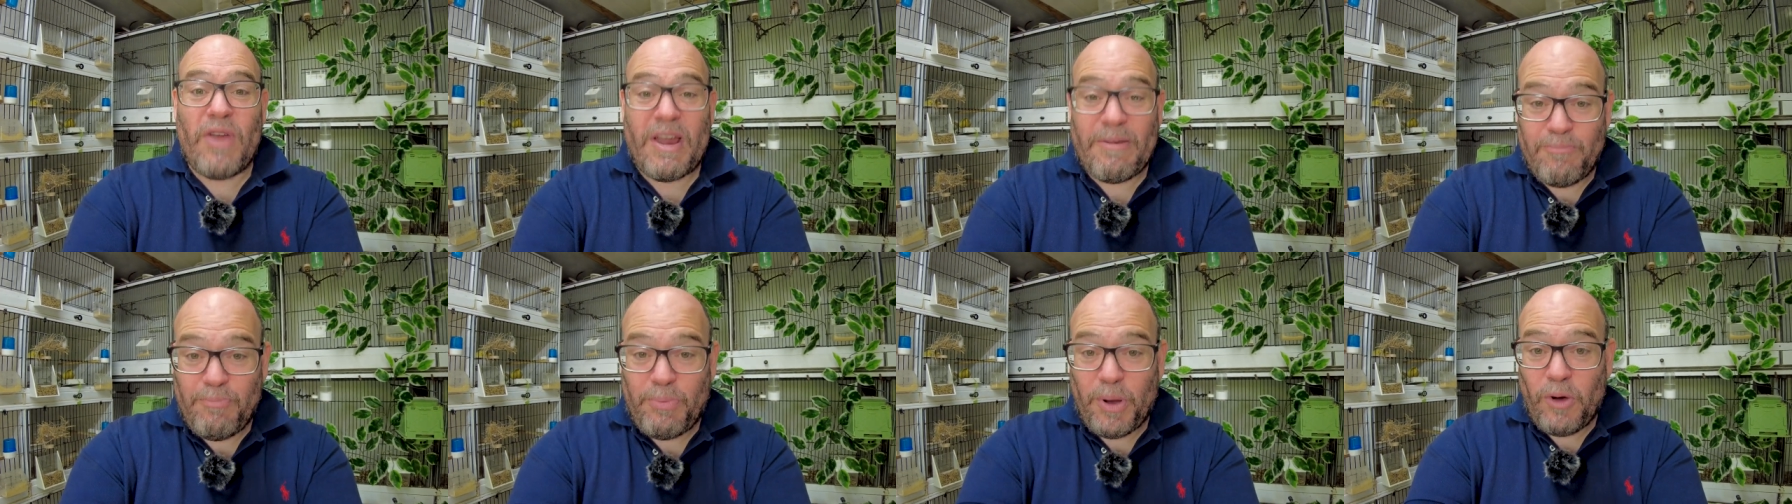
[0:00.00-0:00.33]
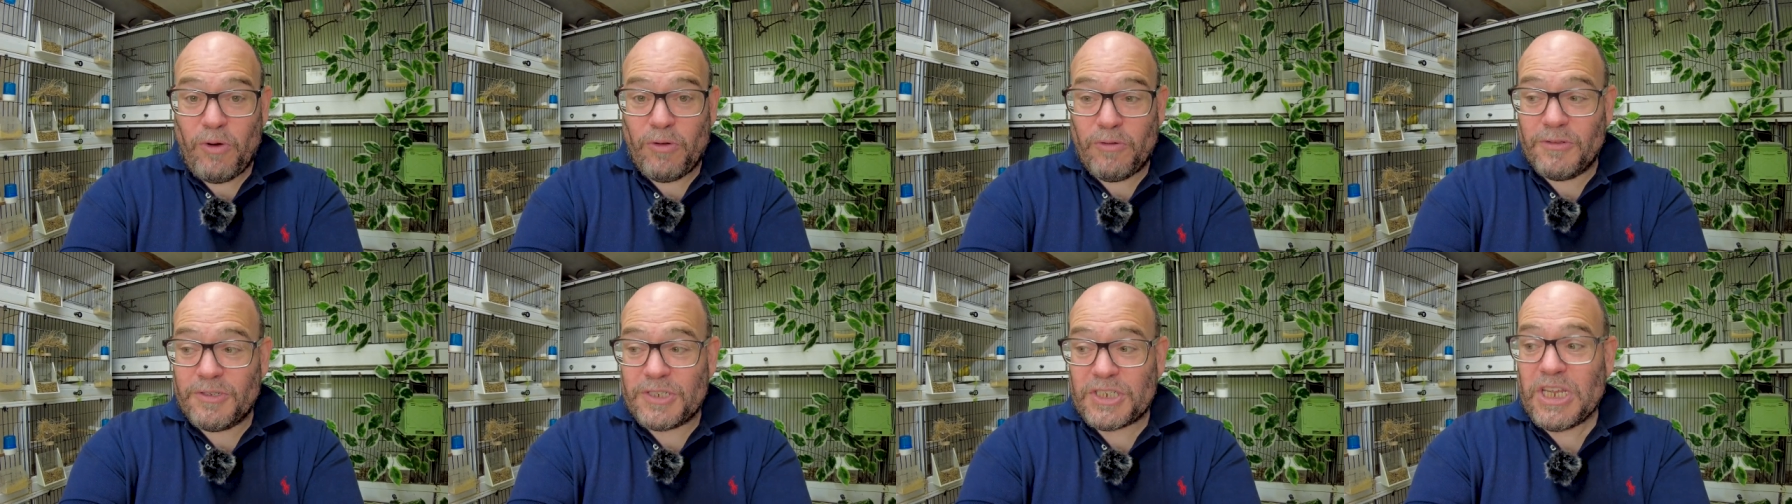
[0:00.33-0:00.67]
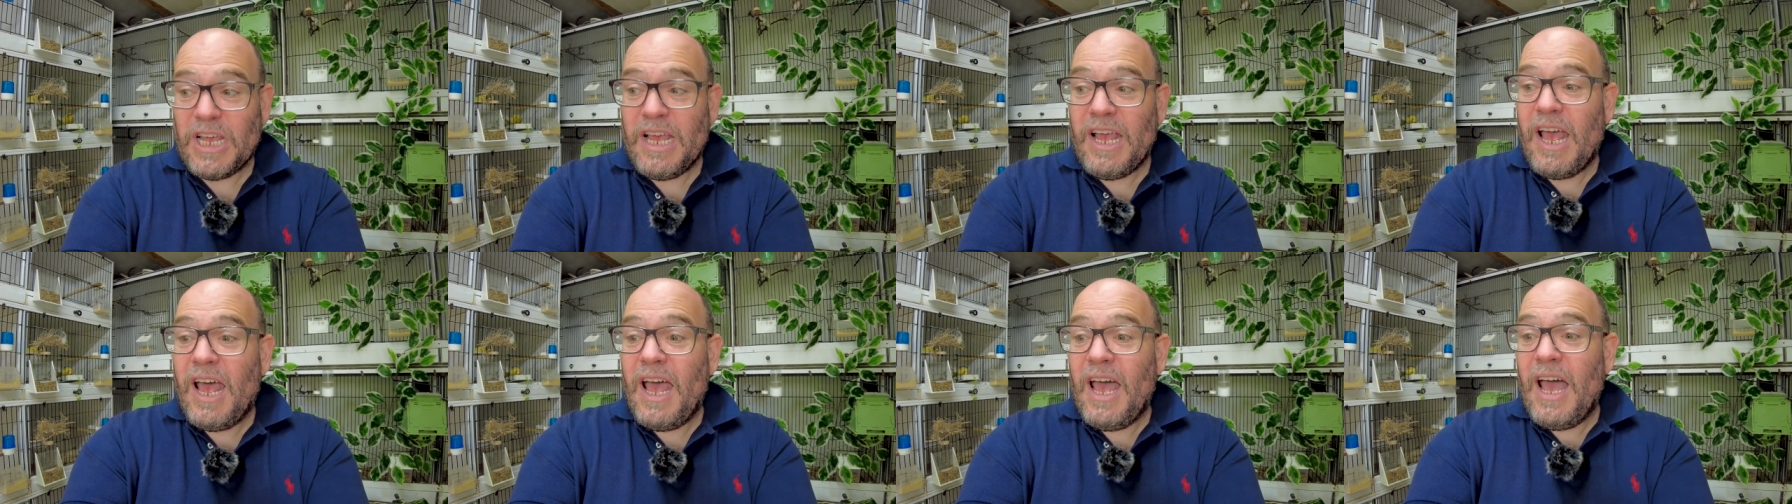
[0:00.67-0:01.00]
red
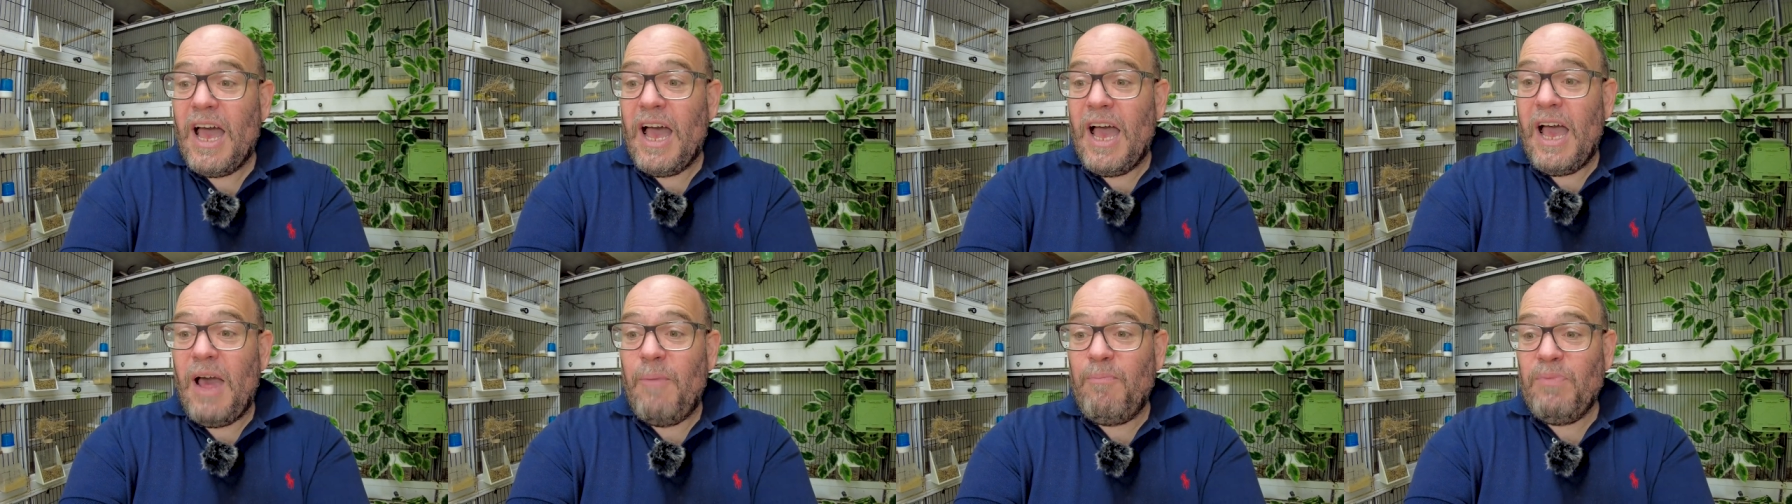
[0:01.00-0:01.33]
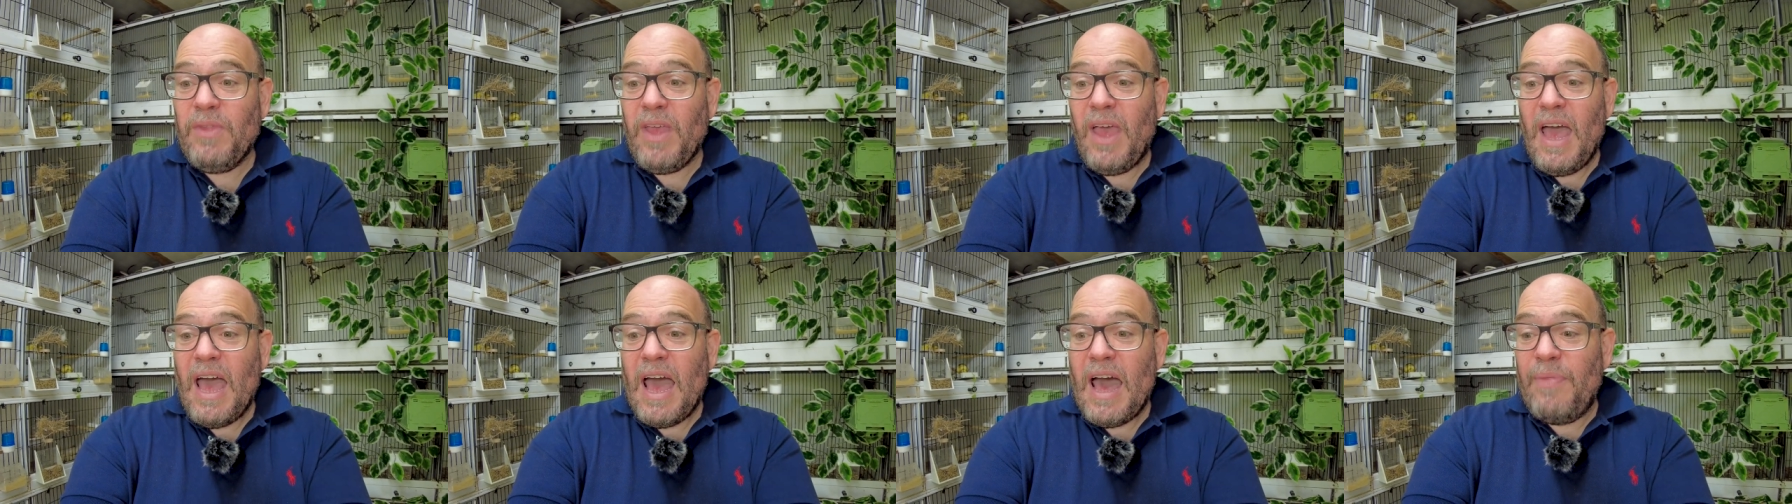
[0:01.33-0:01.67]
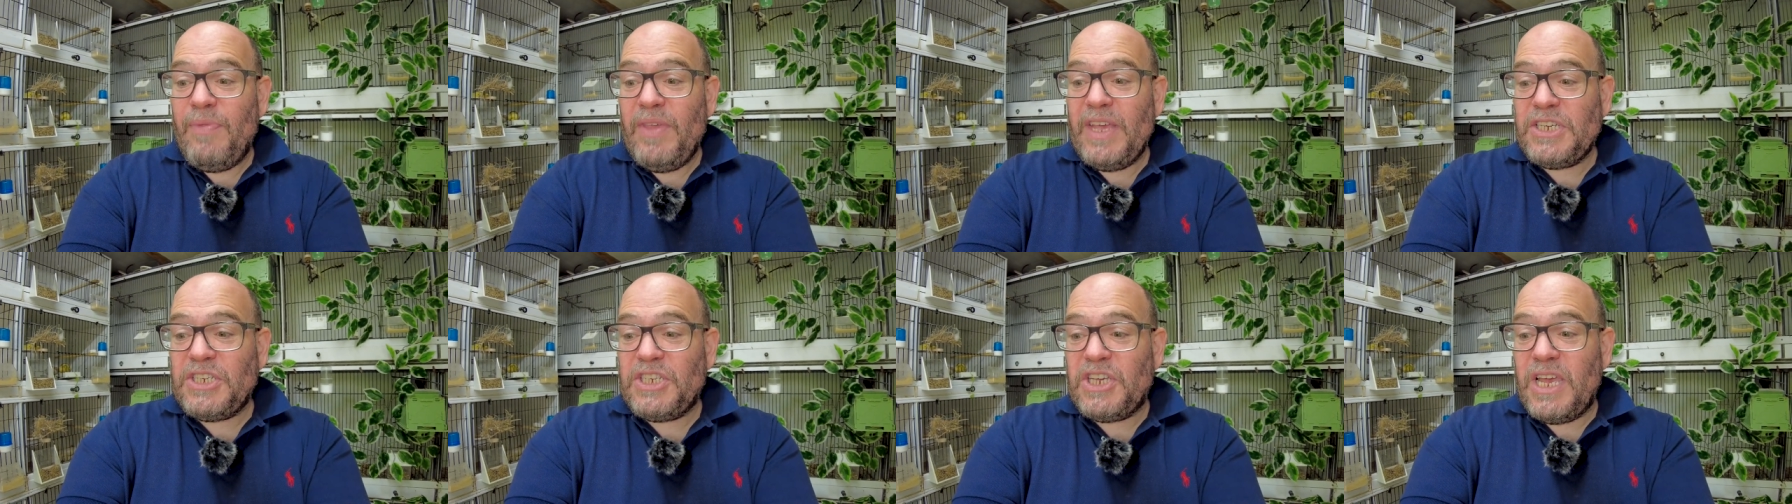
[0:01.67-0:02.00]
poles, and
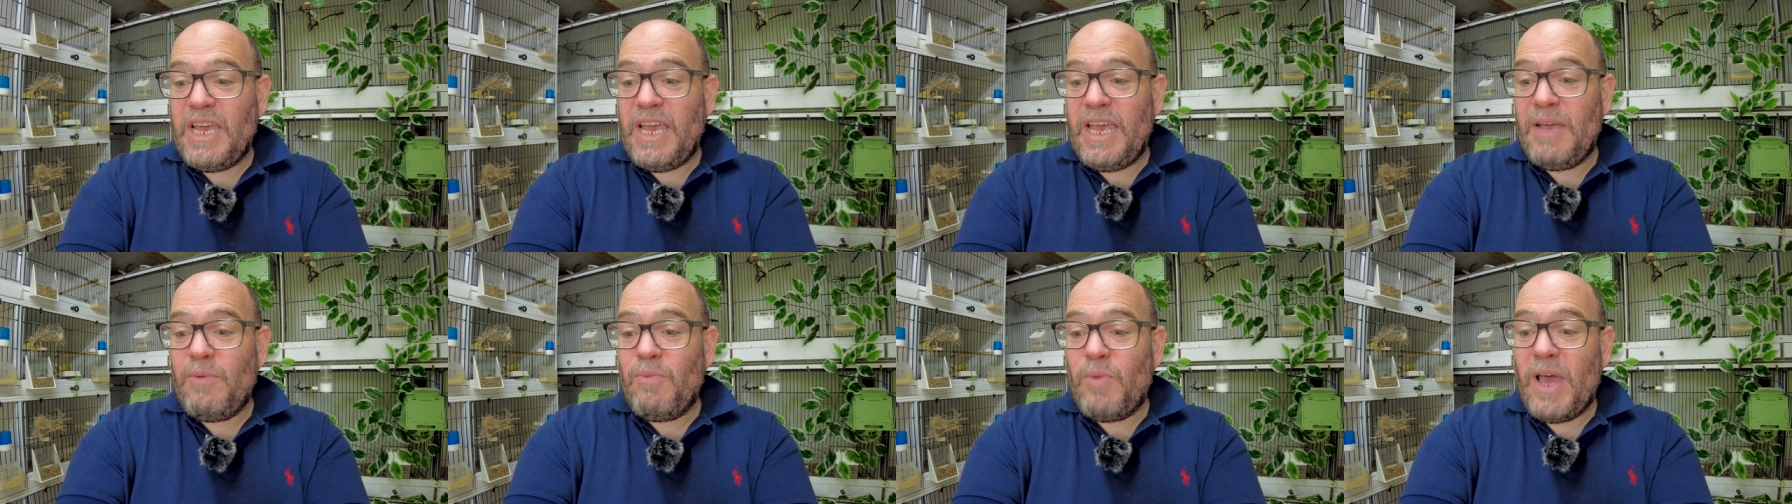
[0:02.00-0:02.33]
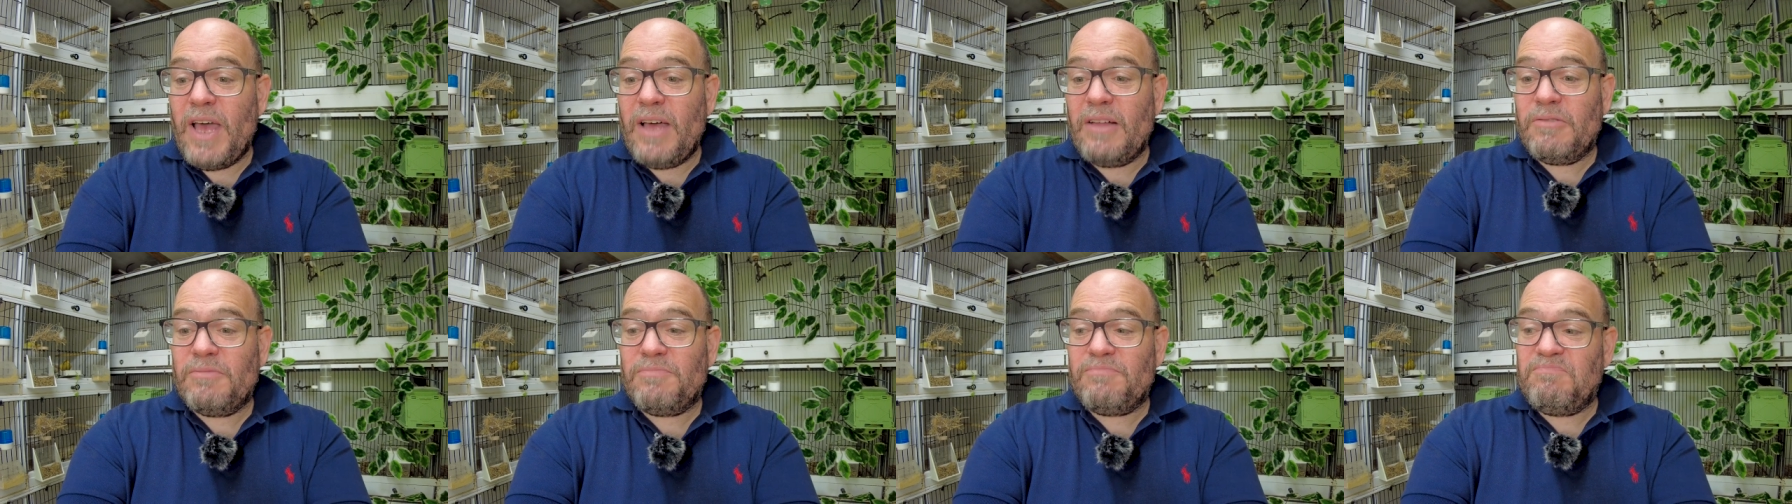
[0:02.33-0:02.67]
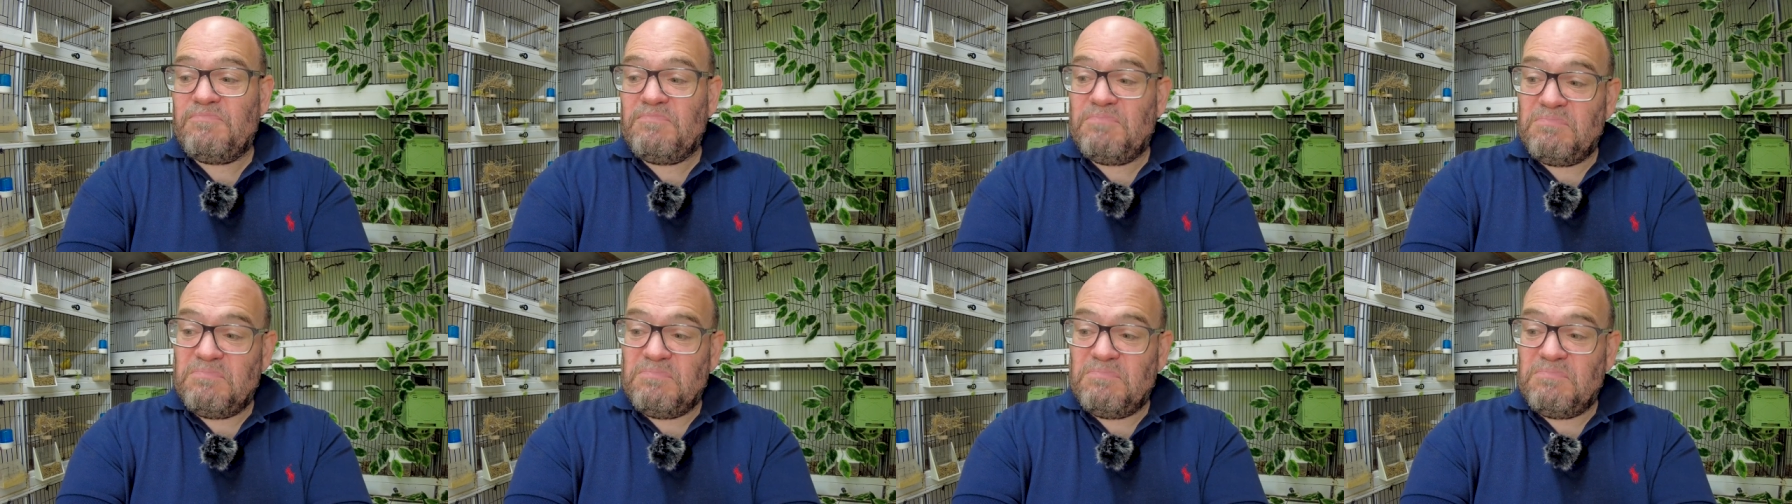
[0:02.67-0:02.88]
this year, well,